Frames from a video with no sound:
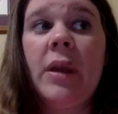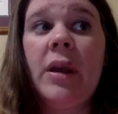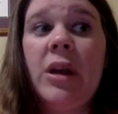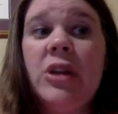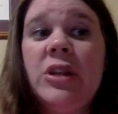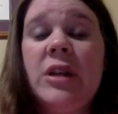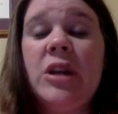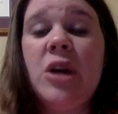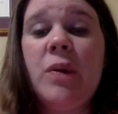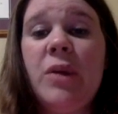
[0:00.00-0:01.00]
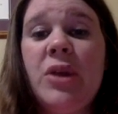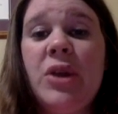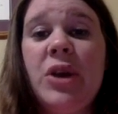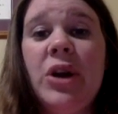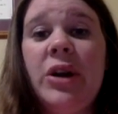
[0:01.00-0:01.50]
Because she said, with your
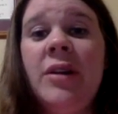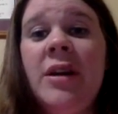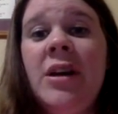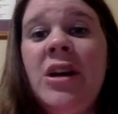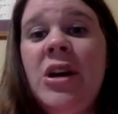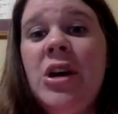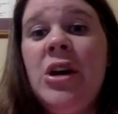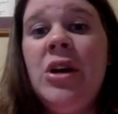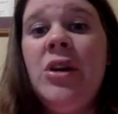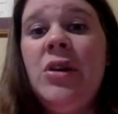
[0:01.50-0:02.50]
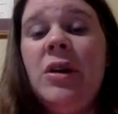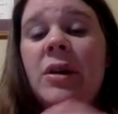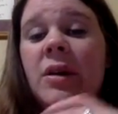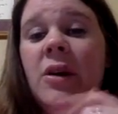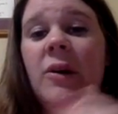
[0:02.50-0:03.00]
third, you
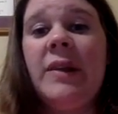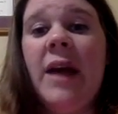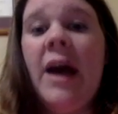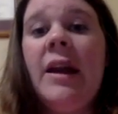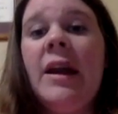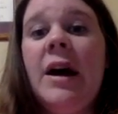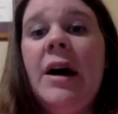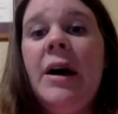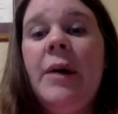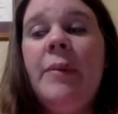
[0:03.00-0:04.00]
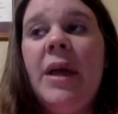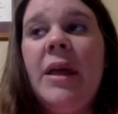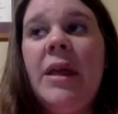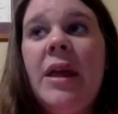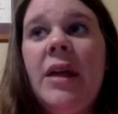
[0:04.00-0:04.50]
can go like that. And
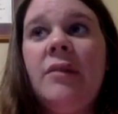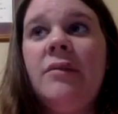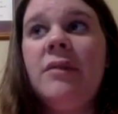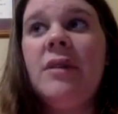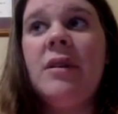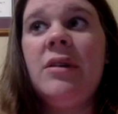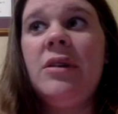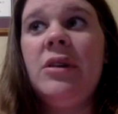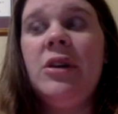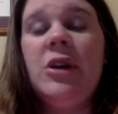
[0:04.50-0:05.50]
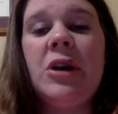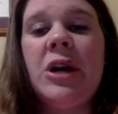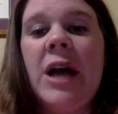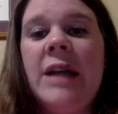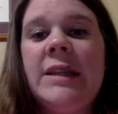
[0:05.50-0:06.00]
then, you're
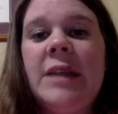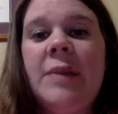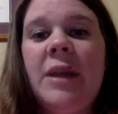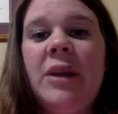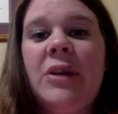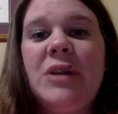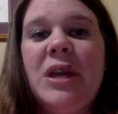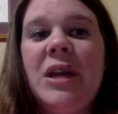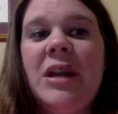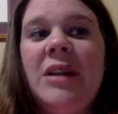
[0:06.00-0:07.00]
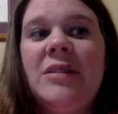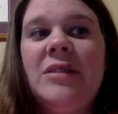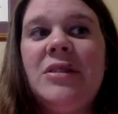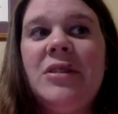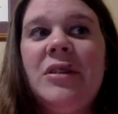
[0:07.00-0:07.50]
9 centimeters
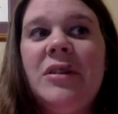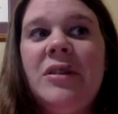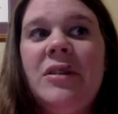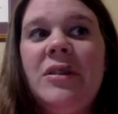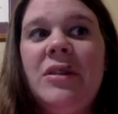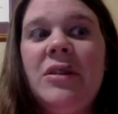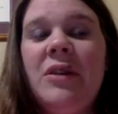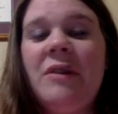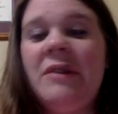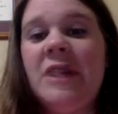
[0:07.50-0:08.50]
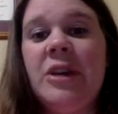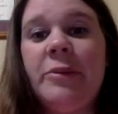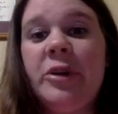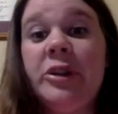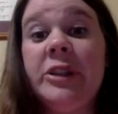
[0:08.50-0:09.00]
and you haven't even had your
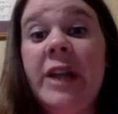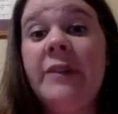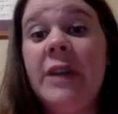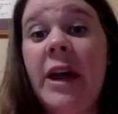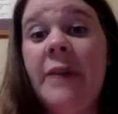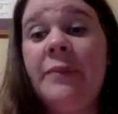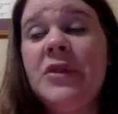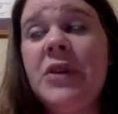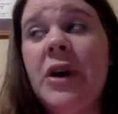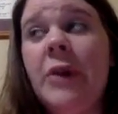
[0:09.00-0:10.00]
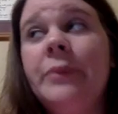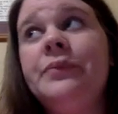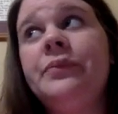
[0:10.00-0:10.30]
epidural yet. So